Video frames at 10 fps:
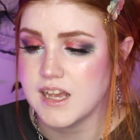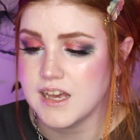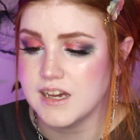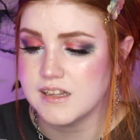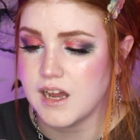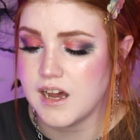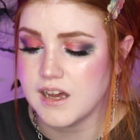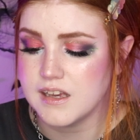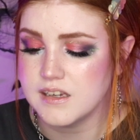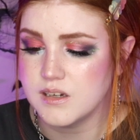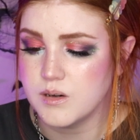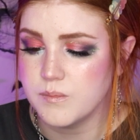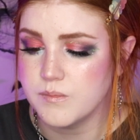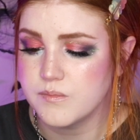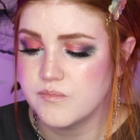and I
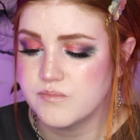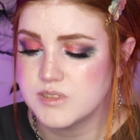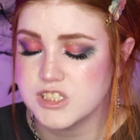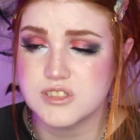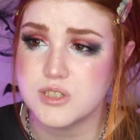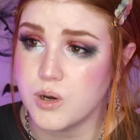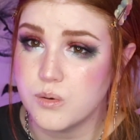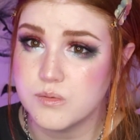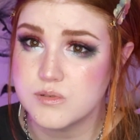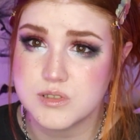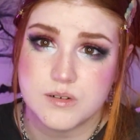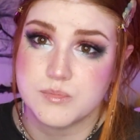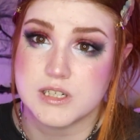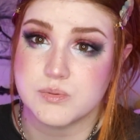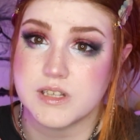am just so
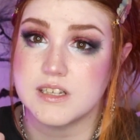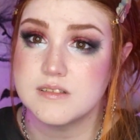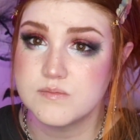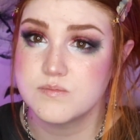impressed with it.